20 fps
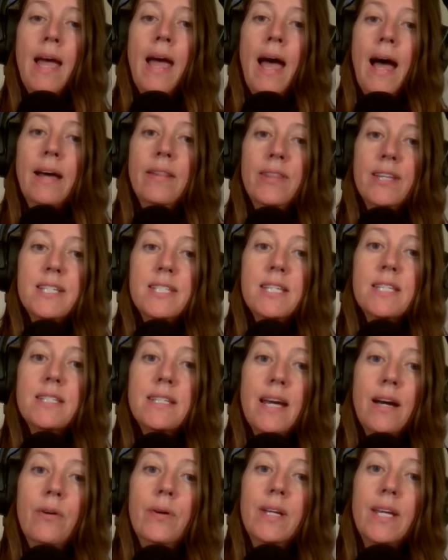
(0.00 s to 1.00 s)
And this is
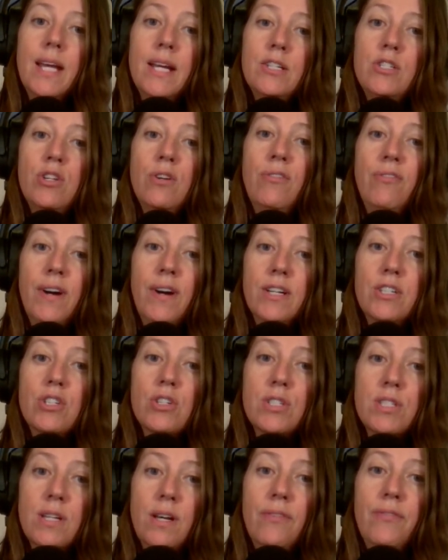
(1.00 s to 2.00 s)
now in case you find
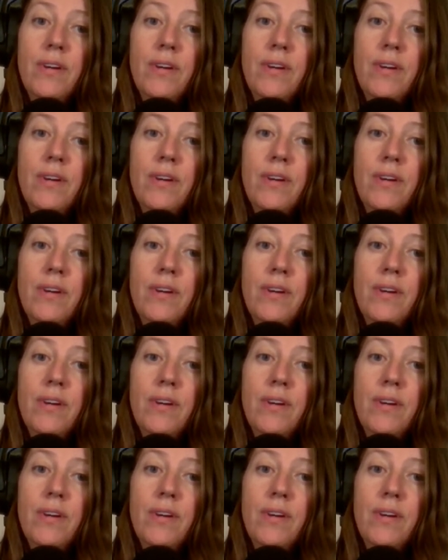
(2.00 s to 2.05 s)
yourself